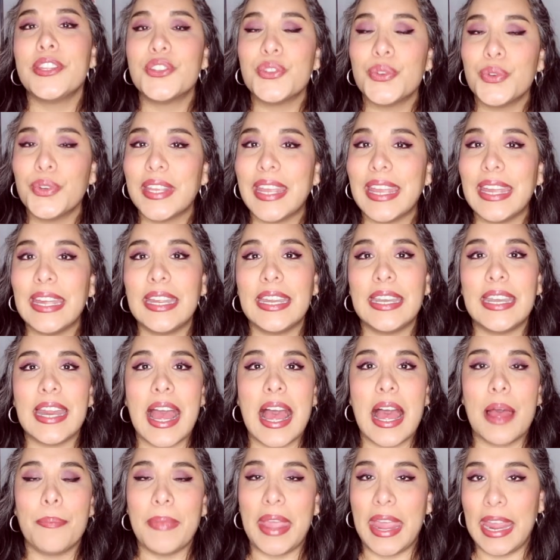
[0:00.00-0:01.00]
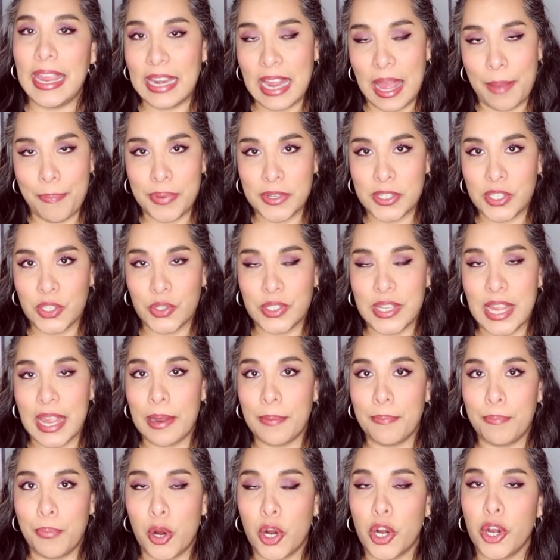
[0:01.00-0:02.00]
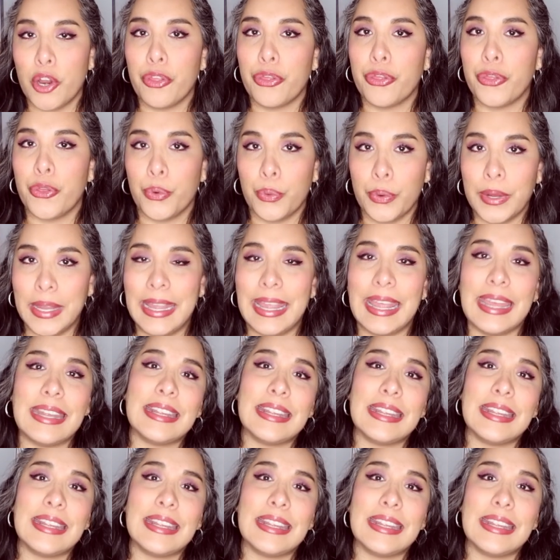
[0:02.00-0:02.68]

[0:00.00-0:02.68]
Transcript: do get 8 episodes in part 3.